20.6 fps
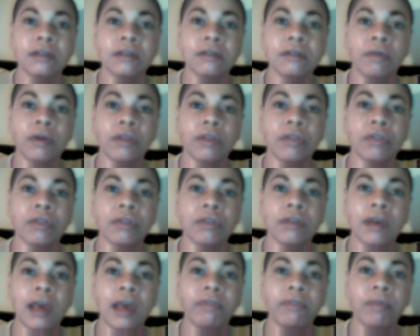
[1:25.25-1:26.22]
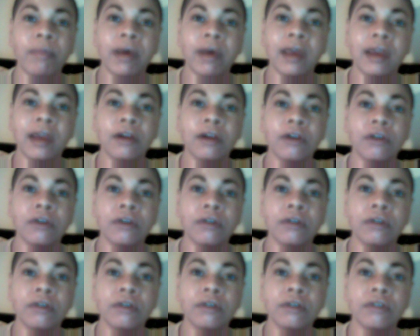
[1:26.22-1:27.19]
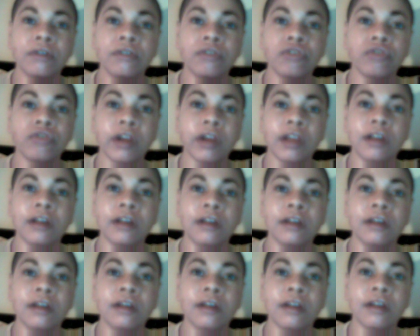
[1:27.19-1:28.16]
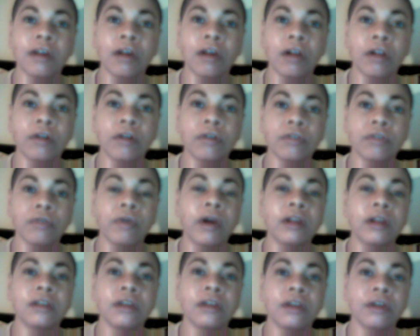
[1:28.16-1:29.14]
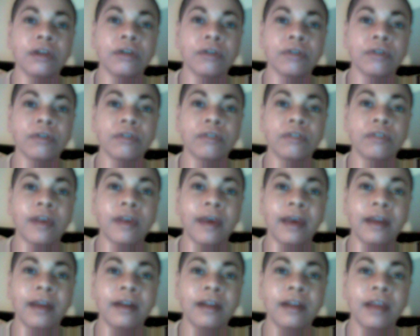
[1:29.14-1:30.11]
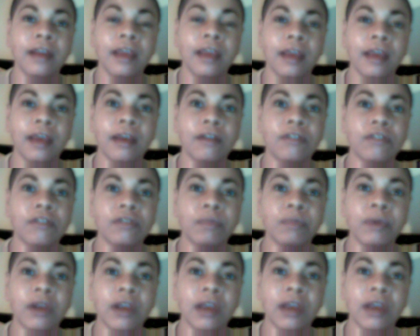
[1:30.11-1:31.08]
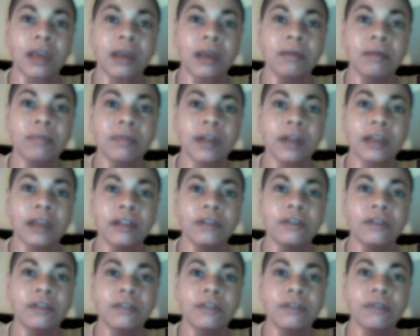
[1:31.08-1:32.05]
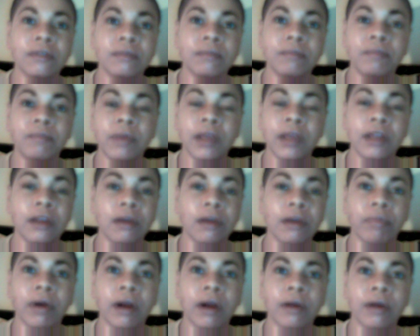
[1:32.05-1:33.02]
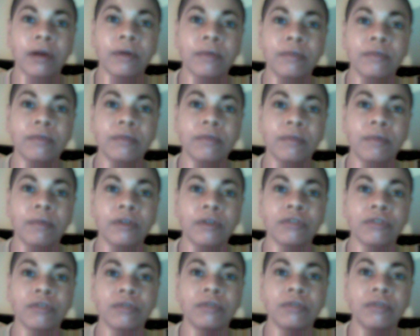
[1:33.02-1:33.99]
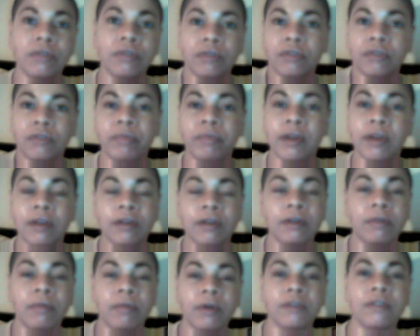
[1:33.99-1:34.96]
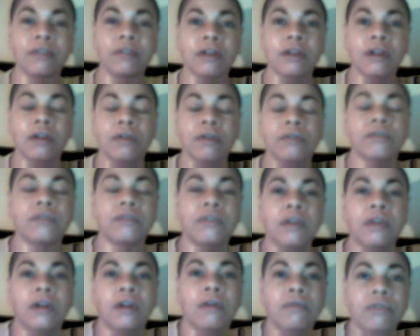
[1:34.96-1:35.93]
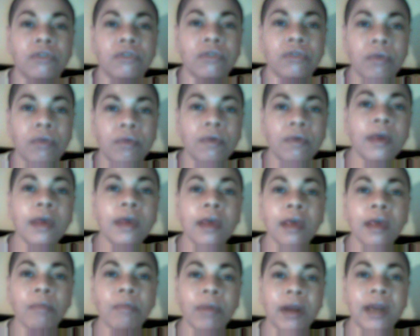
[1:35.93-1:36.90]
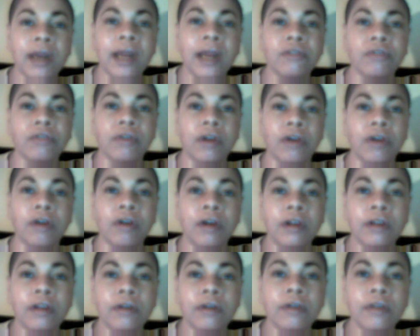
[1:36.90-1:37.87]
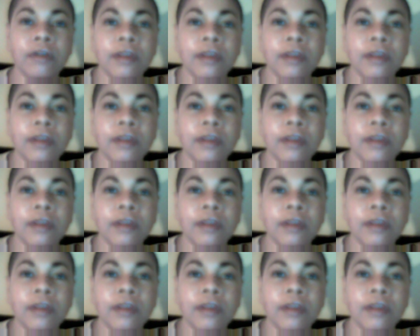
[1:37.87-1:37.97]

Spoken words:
with having my hair straightened and colored throughout the years, that it just became like this medium brown, which to me it wasn't close enough to my natural hair color.